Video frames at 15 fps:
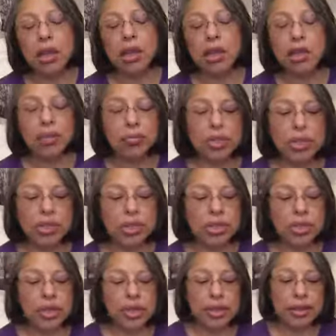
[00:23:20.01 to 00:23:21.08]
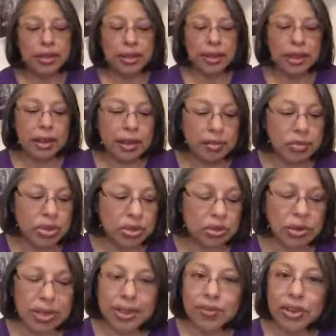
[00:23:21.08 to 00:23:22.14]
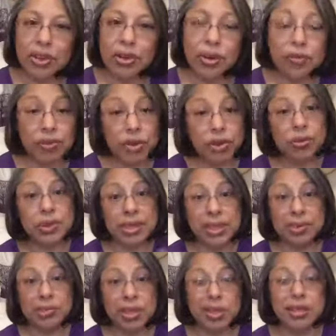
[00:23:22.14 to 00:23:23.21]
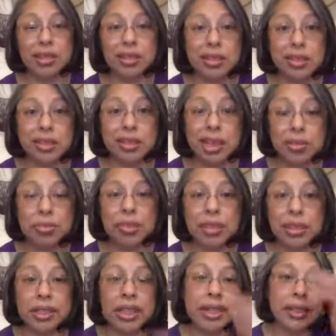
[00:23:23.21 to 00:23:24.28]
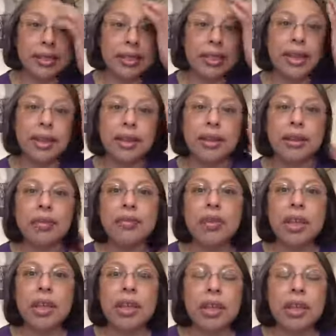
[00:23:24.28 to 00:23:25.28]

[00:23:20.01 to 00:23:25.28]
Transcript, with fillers: And so anything that comes through, even though if you deem it, label it as a negative,